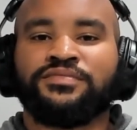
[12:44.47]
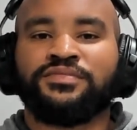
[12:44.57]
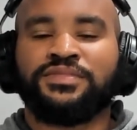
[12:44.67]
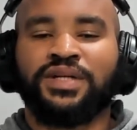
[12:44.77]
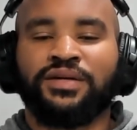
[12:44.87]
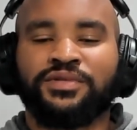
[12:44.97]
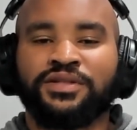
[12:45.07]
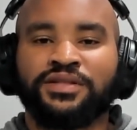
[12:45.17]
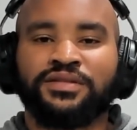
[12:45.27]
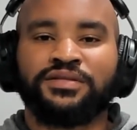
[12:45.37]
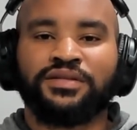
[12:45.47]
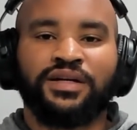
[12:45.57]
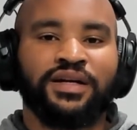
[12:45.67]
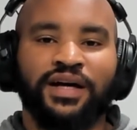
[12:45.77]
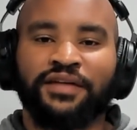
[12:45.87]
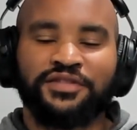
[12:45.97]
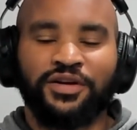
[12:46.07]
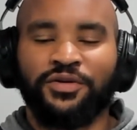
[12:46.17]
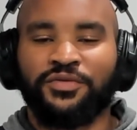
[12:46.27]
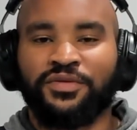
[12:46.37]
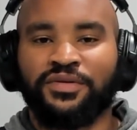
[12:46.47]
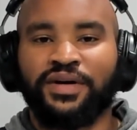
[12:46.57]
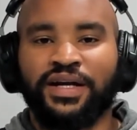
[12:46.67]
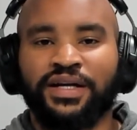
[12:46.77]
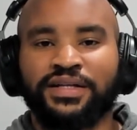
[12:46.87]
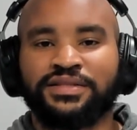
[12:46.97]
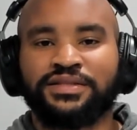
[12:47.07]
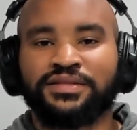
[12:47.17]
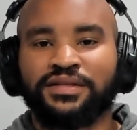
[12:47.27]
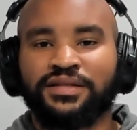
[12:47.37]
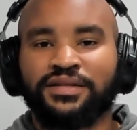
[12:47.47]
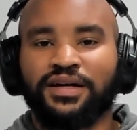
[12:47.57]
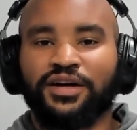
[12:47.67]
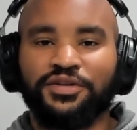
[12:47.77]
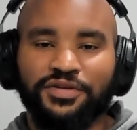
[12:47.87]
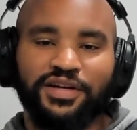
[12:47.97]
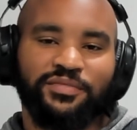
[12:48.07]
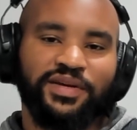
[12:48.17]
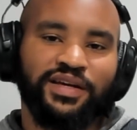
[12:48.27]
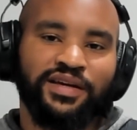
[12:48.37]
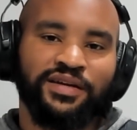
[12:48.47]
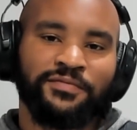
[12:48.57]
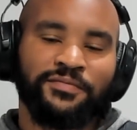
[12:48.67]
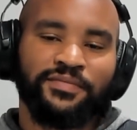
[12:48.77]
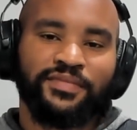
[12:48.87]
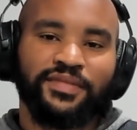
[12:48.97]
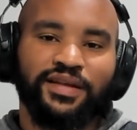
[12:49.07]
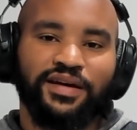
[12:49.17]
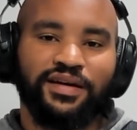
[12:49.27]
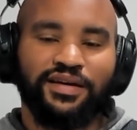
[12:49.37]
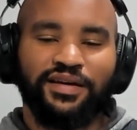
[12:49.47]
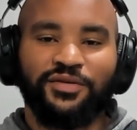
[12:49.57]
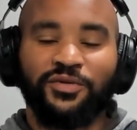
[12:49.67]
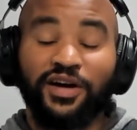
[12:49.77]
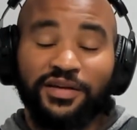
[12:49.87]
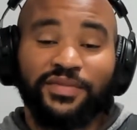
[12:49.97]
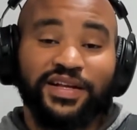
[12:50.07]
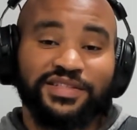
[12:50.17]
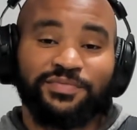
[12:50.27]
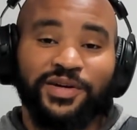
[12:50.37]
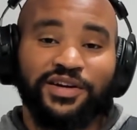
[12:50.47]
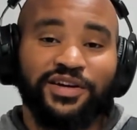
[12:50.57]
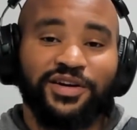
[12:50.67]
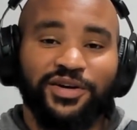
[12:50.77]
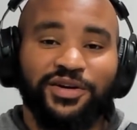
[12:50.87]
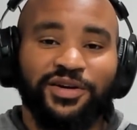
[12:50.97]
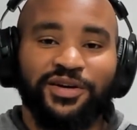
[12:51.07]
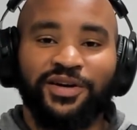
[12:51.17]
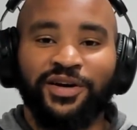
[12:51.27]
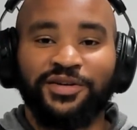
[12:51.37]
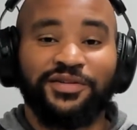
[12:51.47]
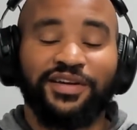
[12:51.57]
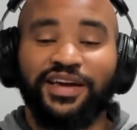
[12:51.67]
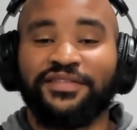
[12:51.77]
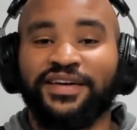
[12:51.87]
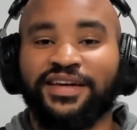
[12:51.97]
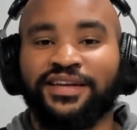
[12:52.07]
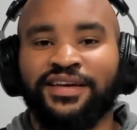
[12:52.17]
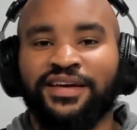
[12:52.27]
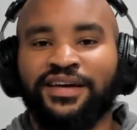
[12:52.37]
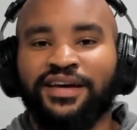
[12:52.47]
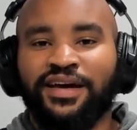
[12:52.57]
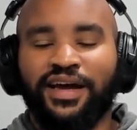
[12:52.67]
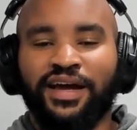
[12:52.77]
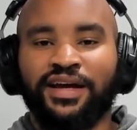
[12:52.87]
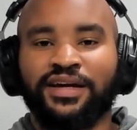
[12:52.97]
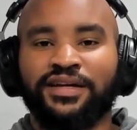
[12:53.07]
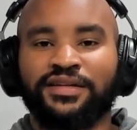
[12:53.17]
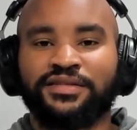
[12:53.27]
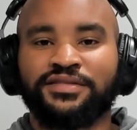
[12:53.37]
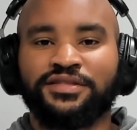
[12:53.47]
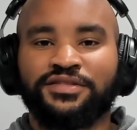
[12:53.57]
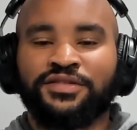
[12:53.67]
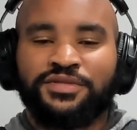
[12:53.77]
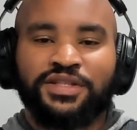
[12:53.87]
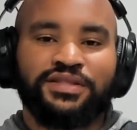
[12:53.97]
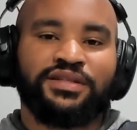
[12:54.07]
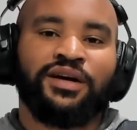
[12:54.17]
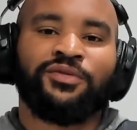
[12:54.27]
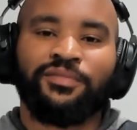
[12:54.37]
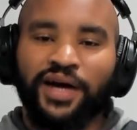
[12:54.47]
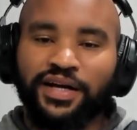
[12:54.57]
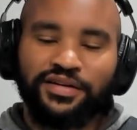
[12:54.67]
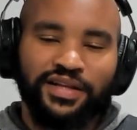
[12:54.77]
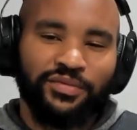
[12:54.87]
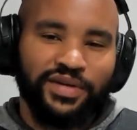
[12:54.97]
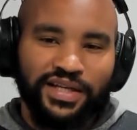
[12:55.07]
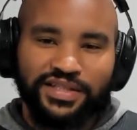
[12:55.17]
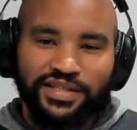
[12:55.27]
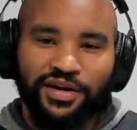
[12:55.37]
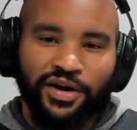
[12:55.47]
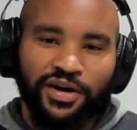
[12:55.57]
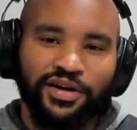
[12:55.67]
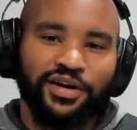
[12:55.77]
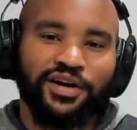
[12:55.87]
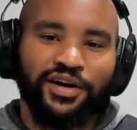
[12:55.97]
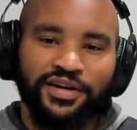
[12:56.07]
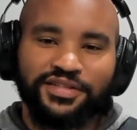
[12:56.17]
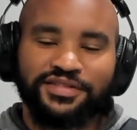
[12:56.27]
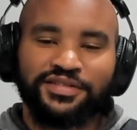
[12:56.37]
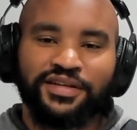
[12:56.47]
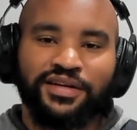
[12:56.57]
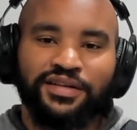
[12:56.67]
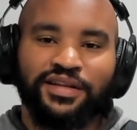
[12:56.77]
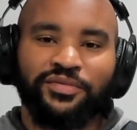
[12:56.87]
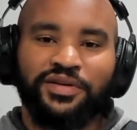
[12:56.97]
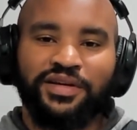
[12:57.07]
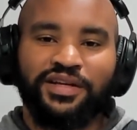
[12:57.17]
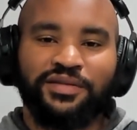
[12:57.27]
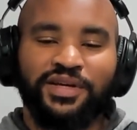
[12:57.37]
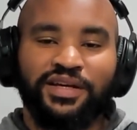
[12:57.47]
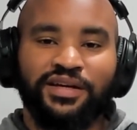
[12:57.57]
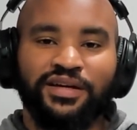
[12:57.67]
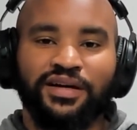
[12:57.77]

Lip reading: that we're going to have to go through. And it's, are you going to be walking by the Spirit, or are you going to give in? And so just a reminder that we need to guard our hearts, that we need to be